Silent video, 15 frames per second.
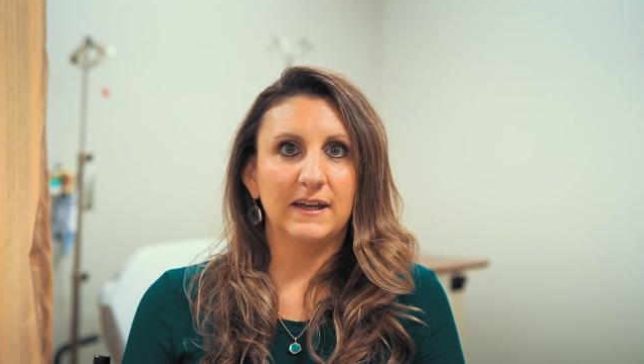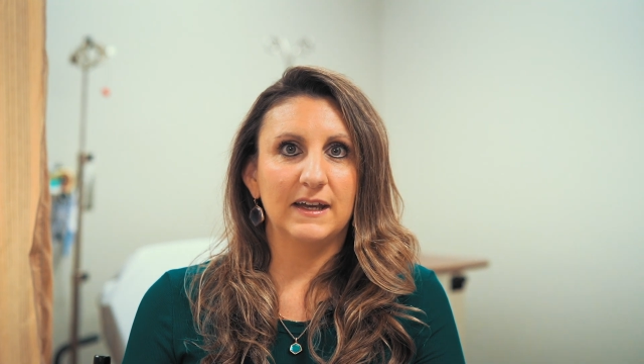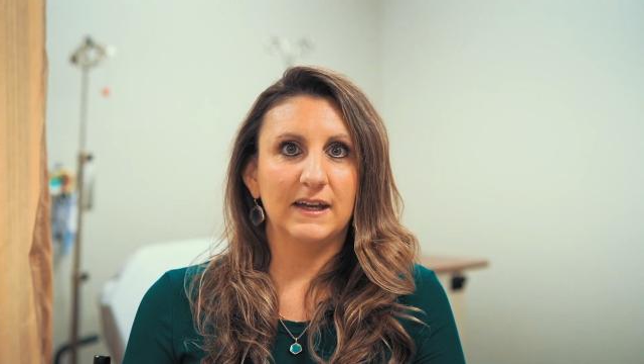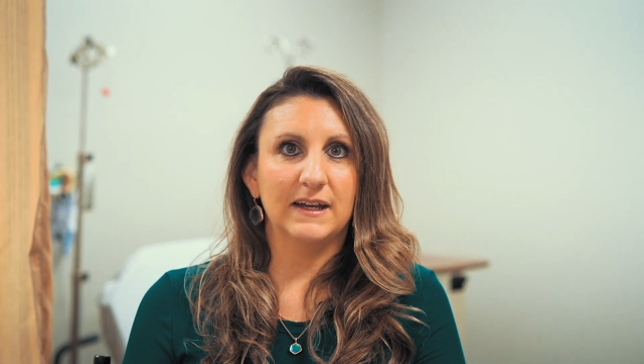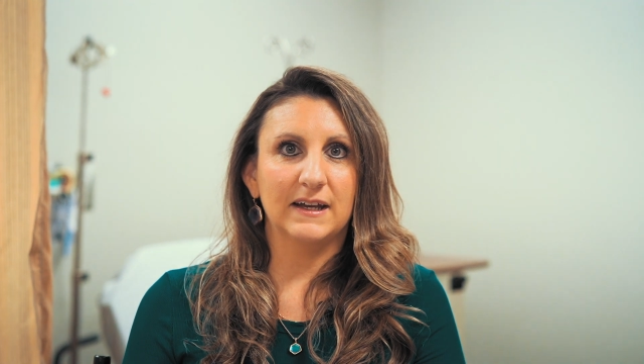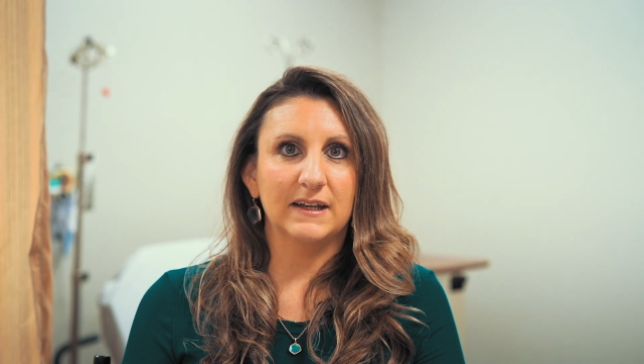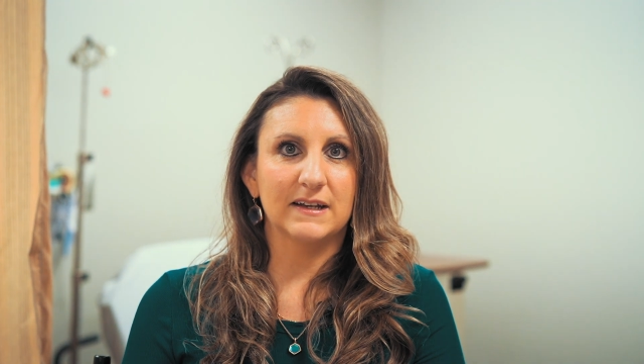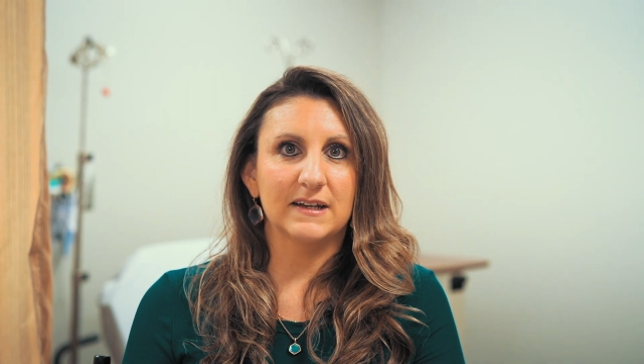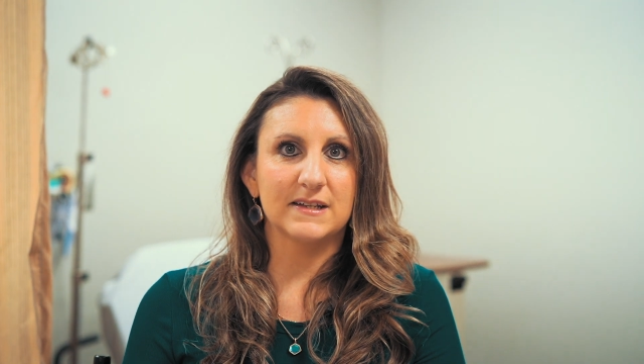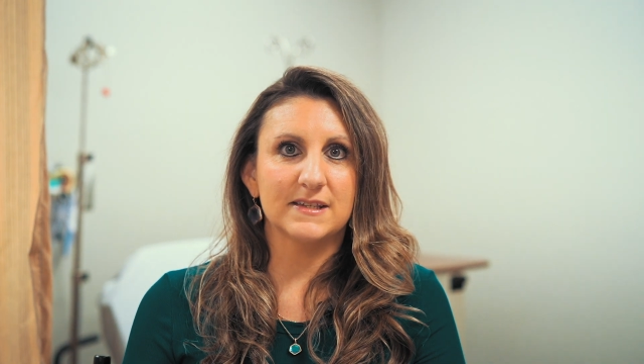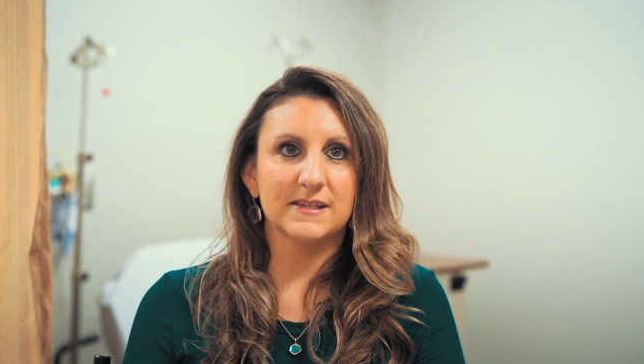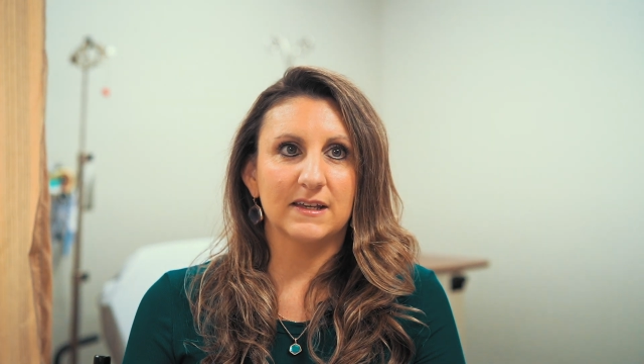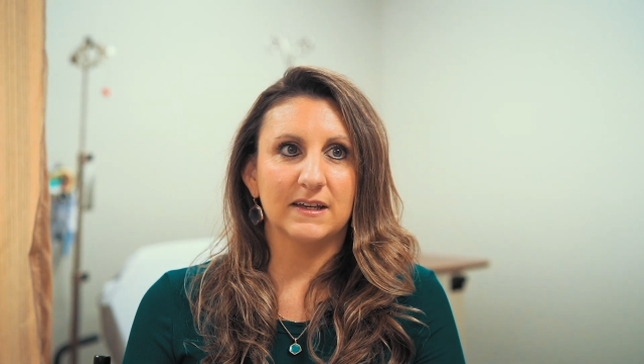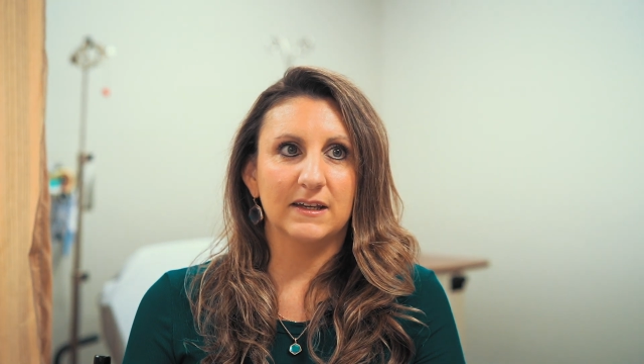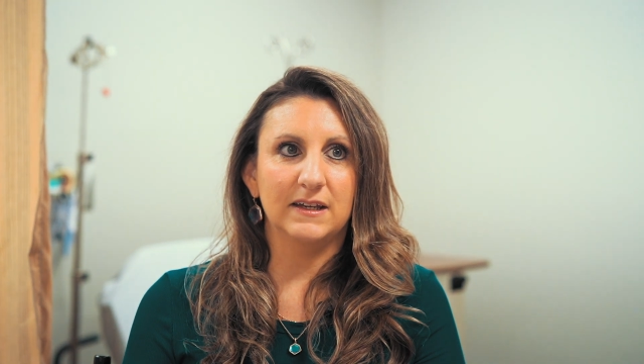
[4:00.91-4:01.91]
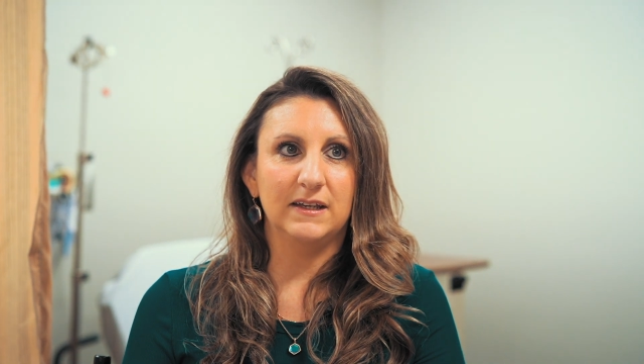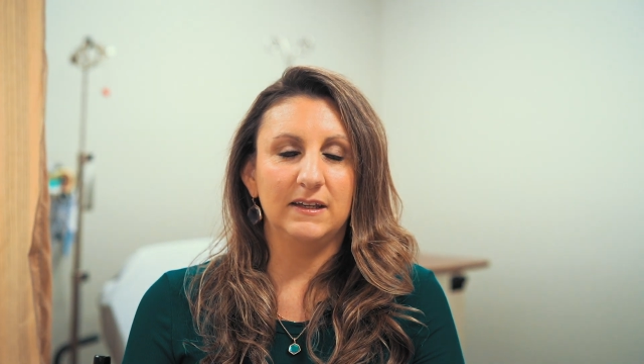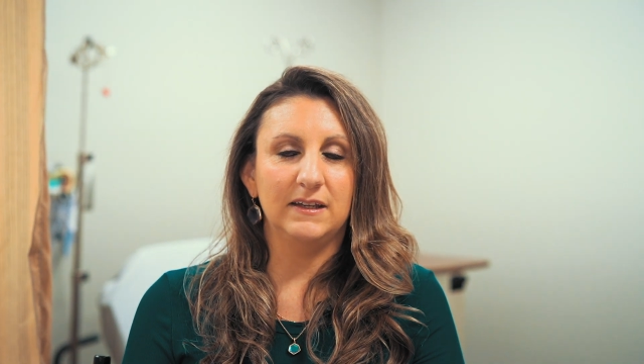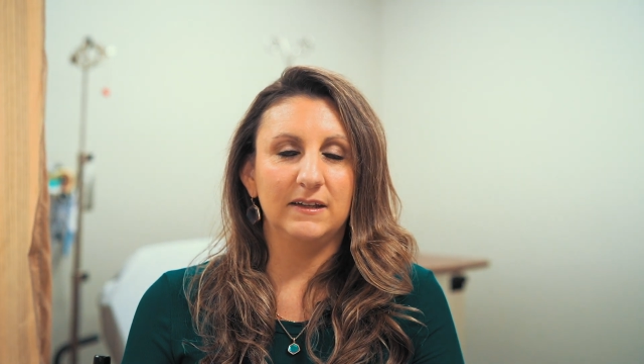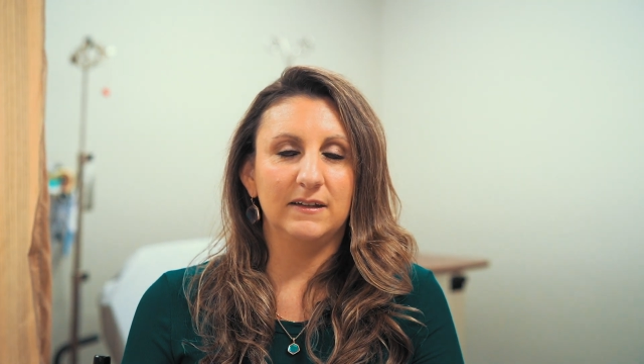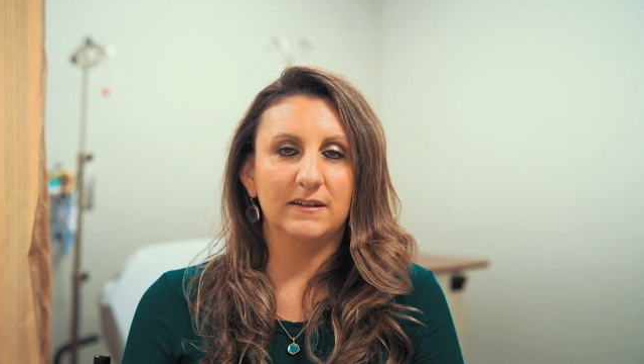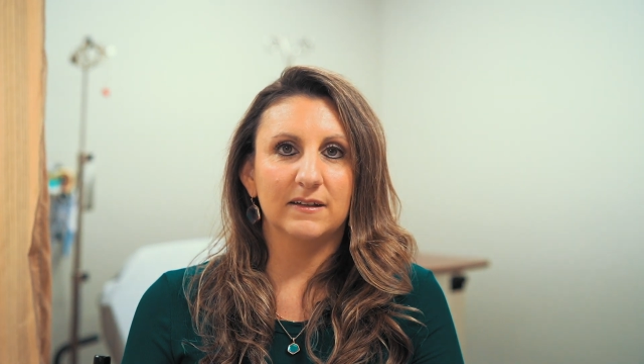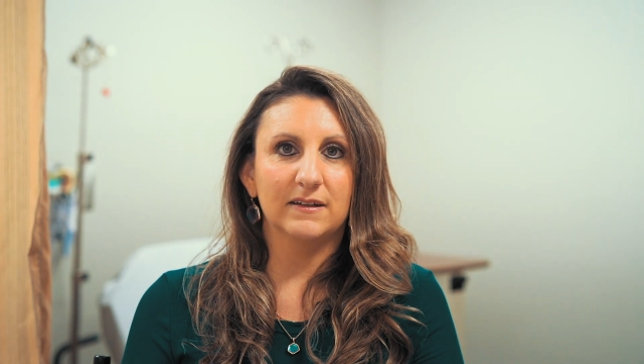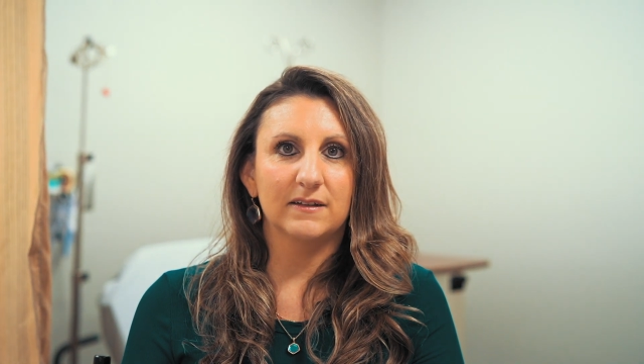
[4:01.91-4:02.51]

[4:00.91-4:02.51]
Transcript: And I say,